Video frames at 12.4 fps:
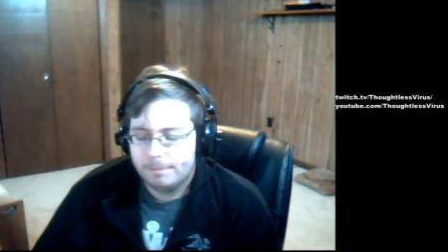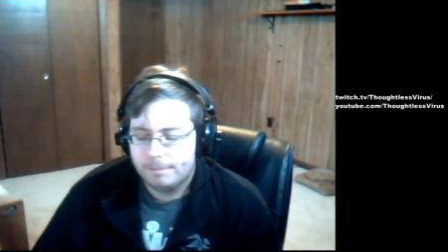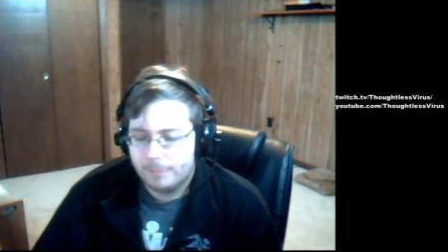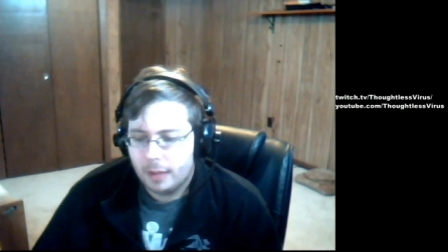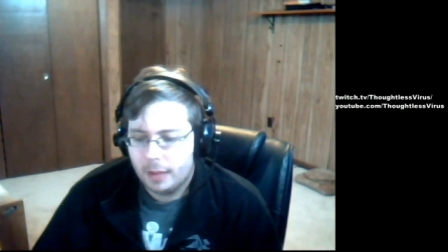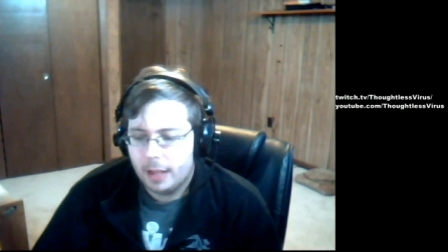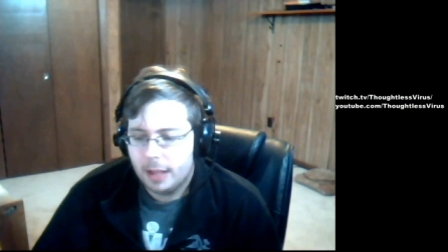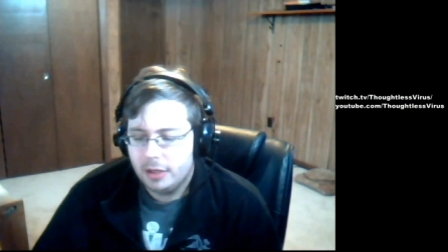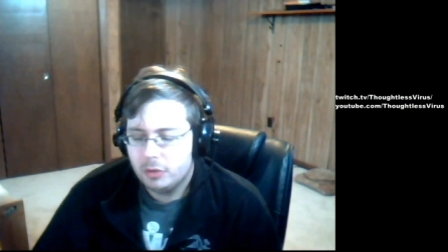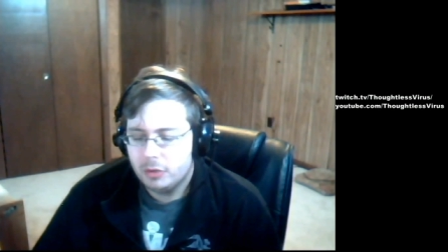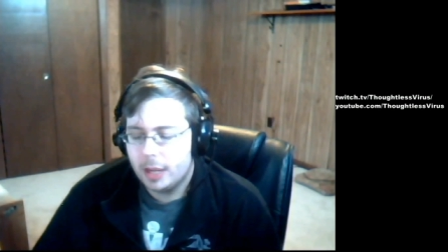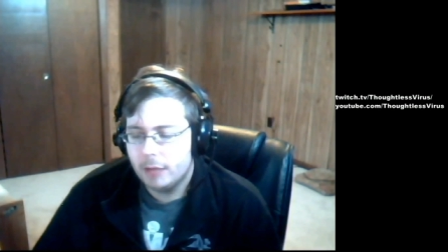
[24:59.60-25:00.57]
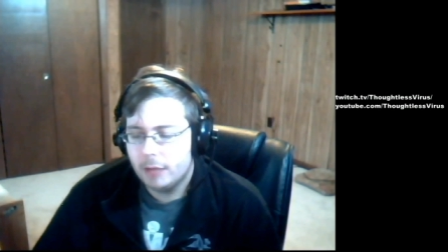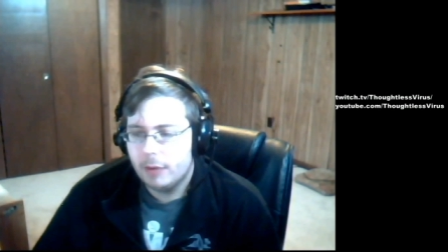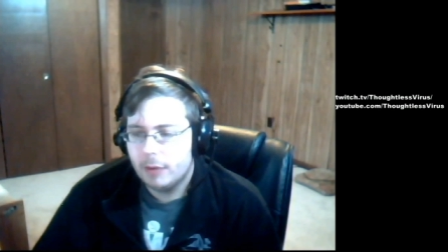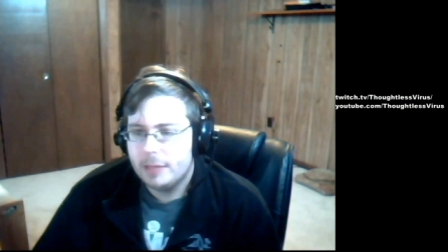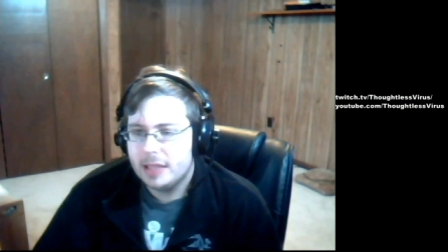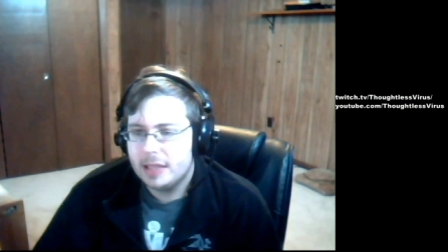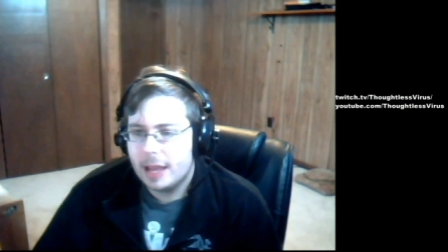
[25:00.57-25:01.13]
And you can
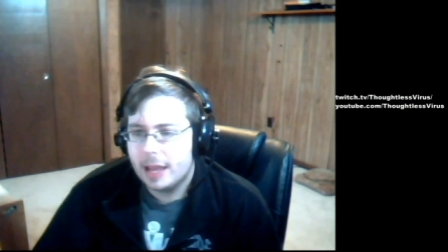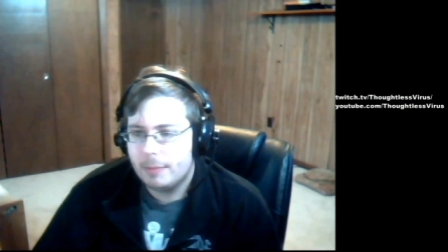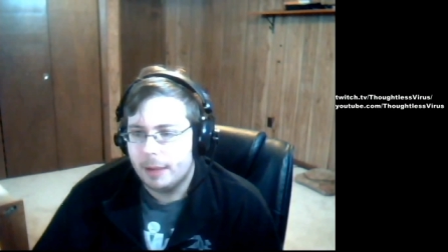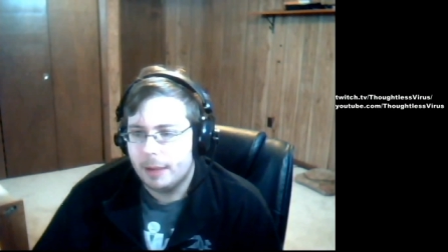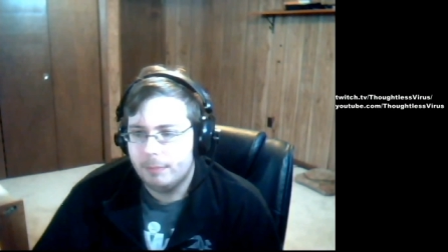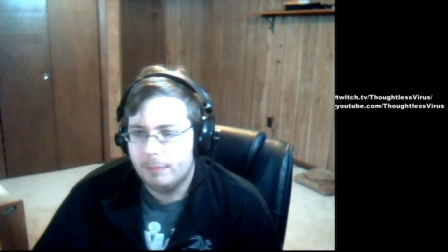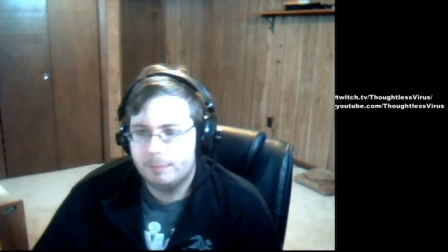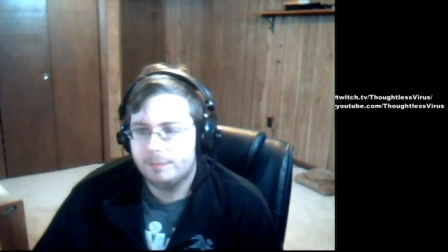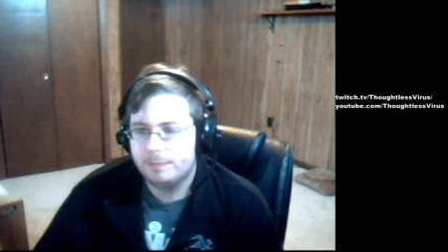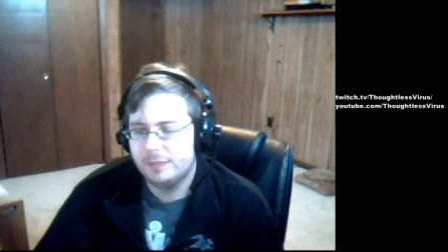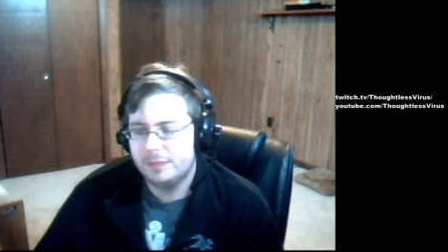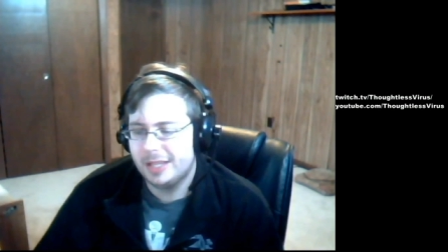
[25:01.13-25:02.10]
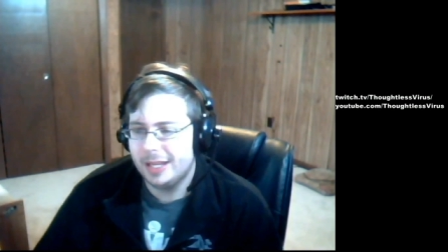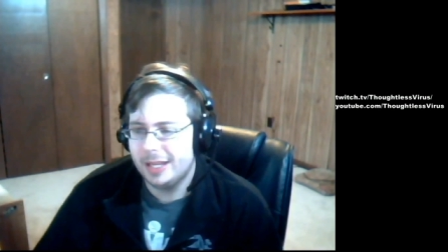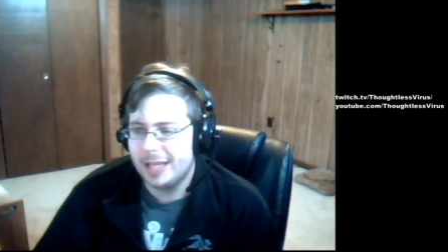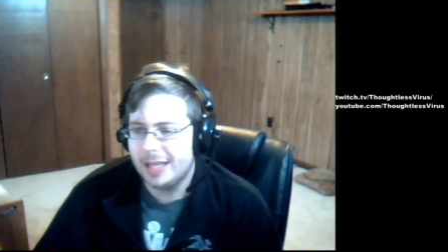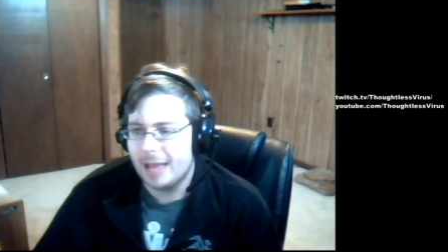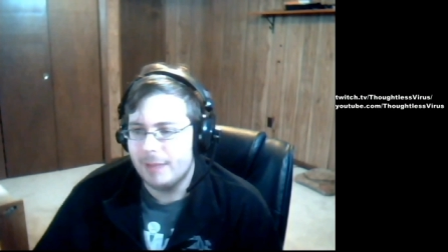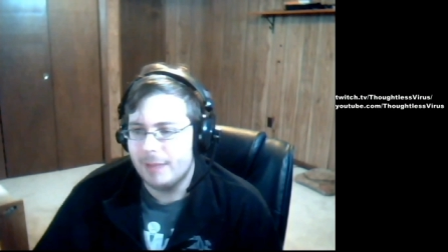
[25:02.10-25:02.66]
remedy that by getting
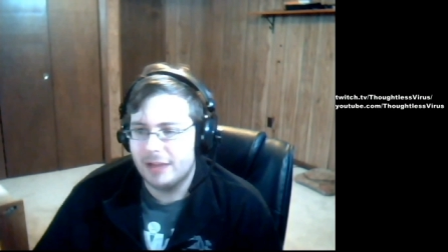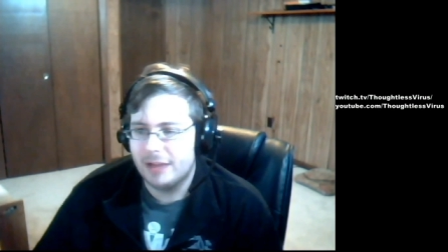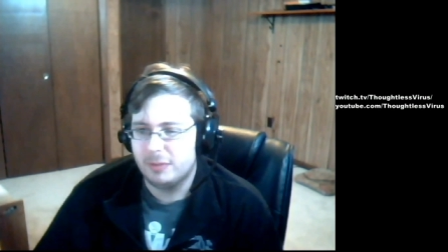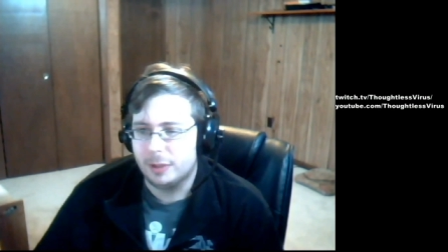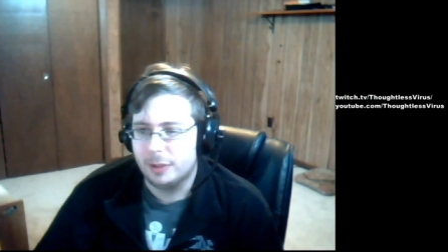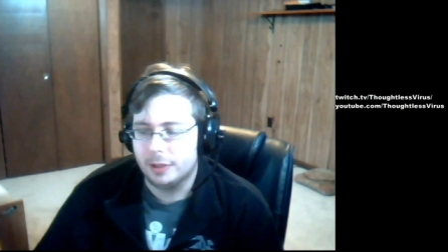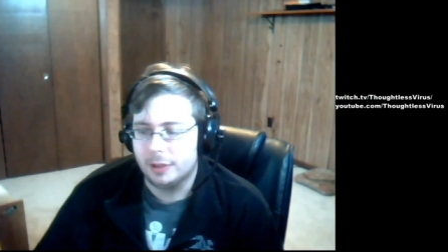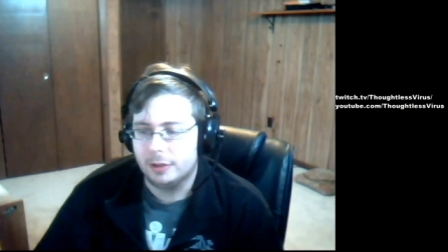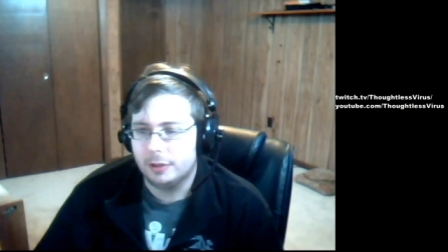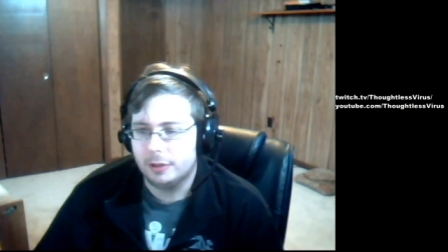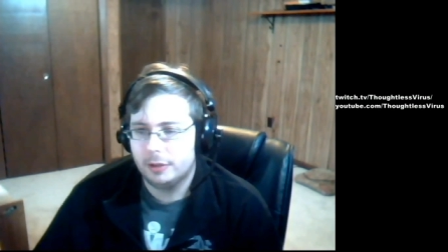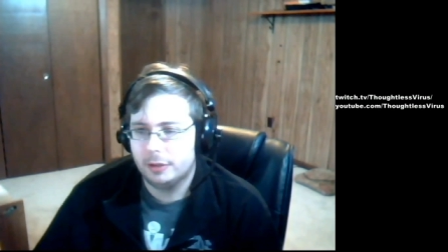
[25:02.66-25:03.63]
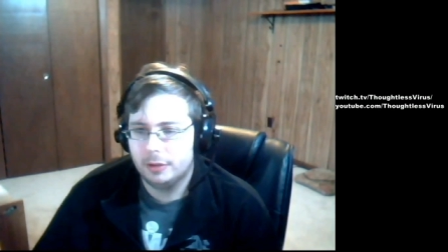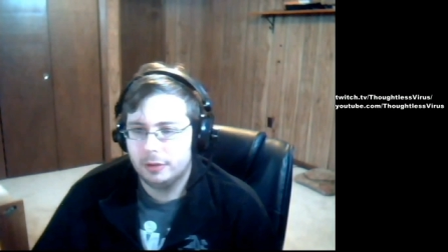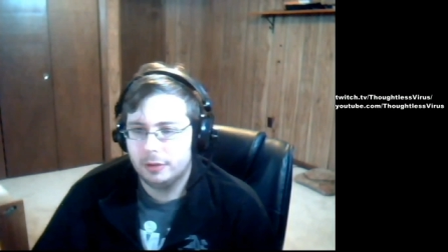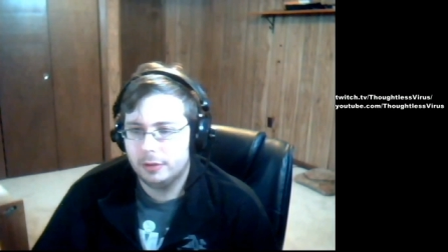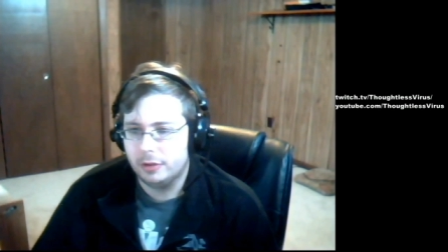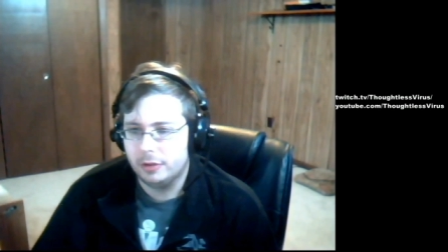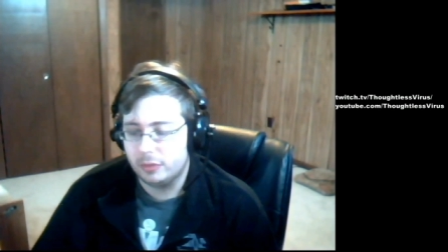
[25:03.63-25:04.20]
combats where
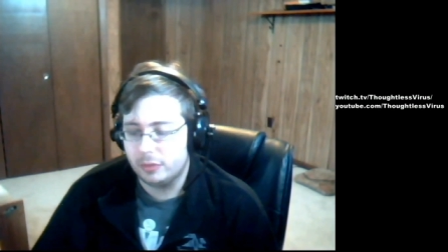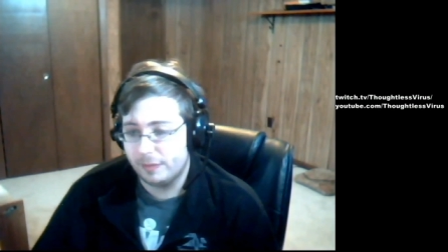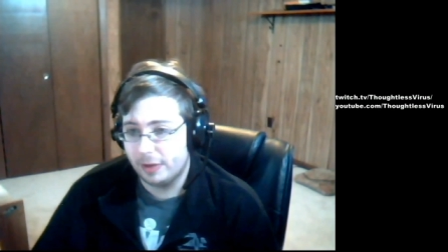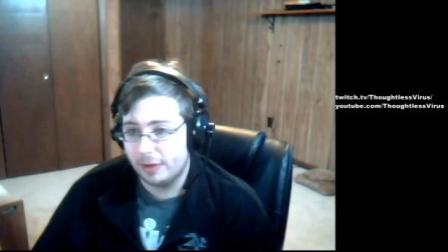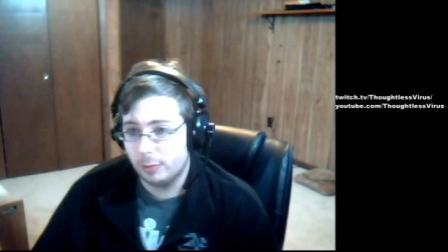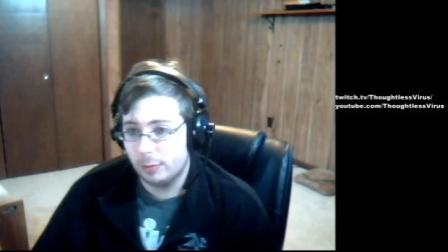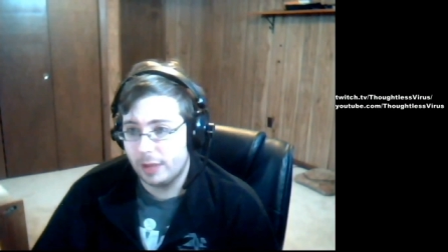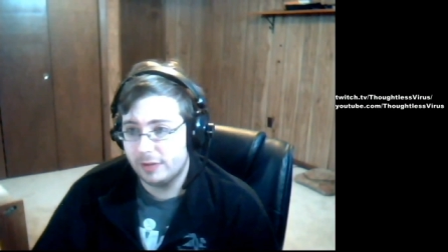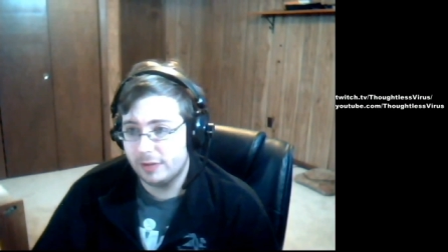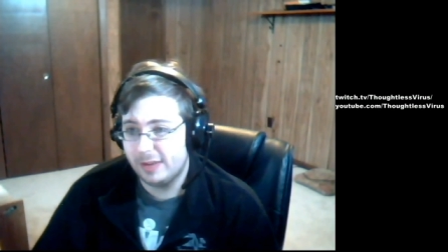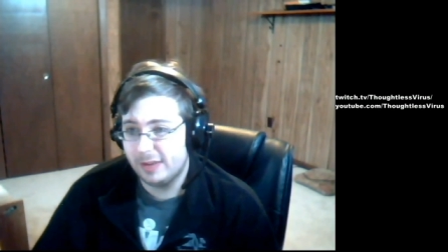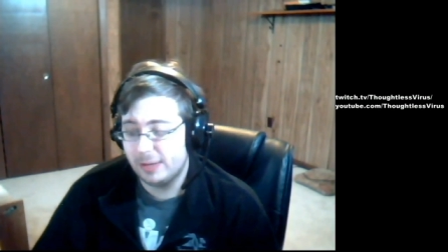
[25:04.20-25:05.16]
the trip fighter won't have an advantage, but